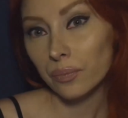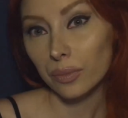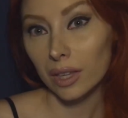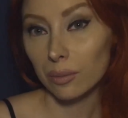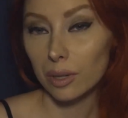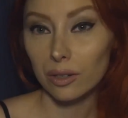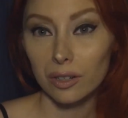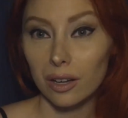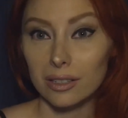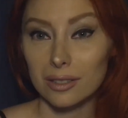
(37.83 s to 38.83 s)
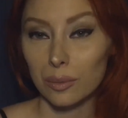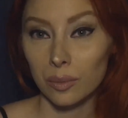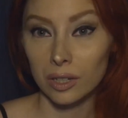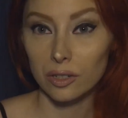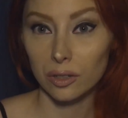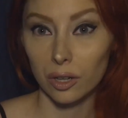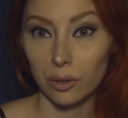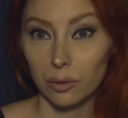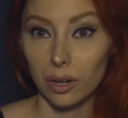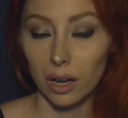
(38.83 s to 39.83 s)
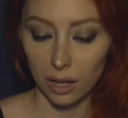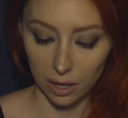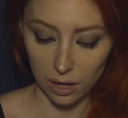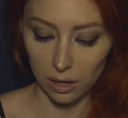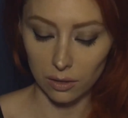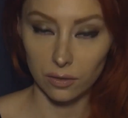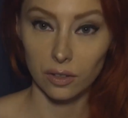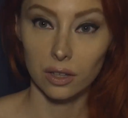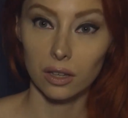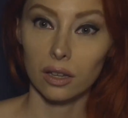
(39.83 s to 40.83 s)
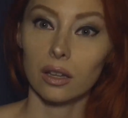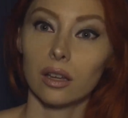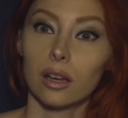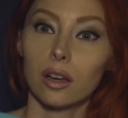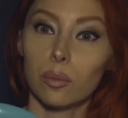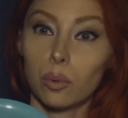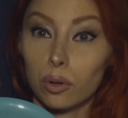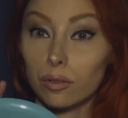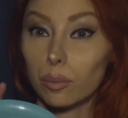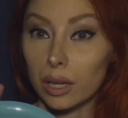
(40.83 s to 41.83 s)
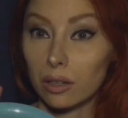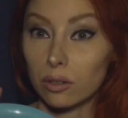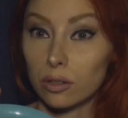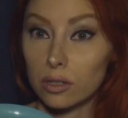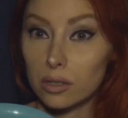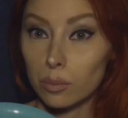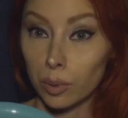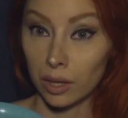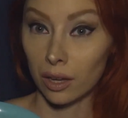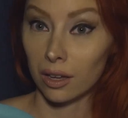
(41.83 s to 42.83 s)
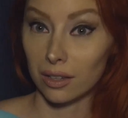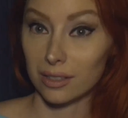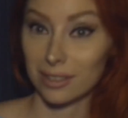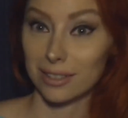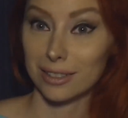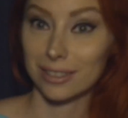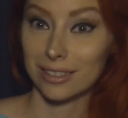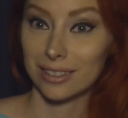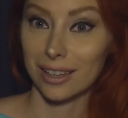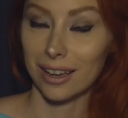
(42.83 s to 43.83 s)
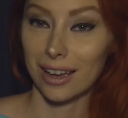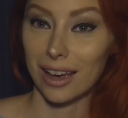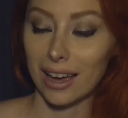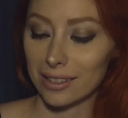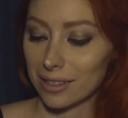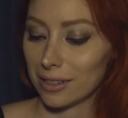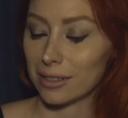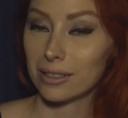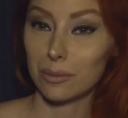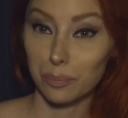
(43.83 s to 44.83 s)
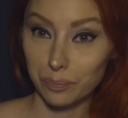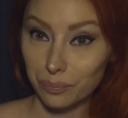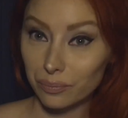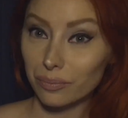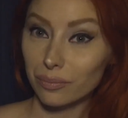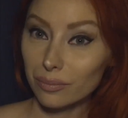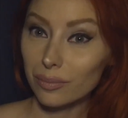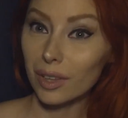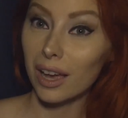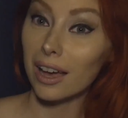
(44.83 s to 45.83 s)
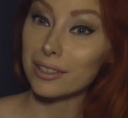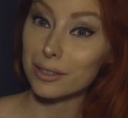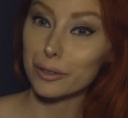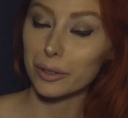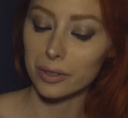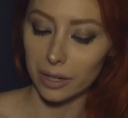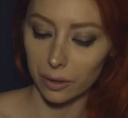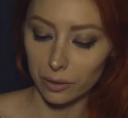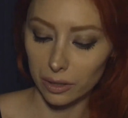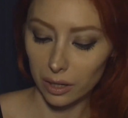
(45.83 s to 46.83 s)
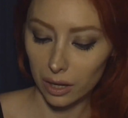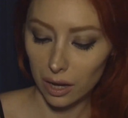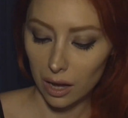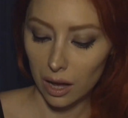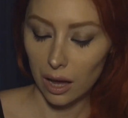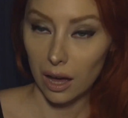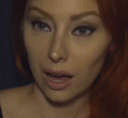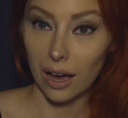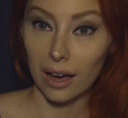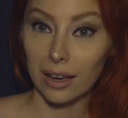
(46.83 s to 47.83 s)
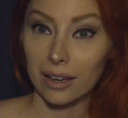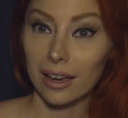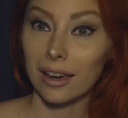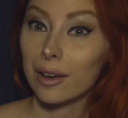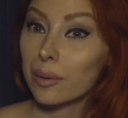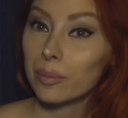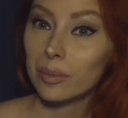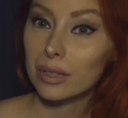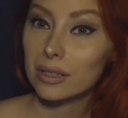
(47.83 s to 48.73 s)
maybe you're not so much alone. I have a bowl of pickles because, as it turns out, I am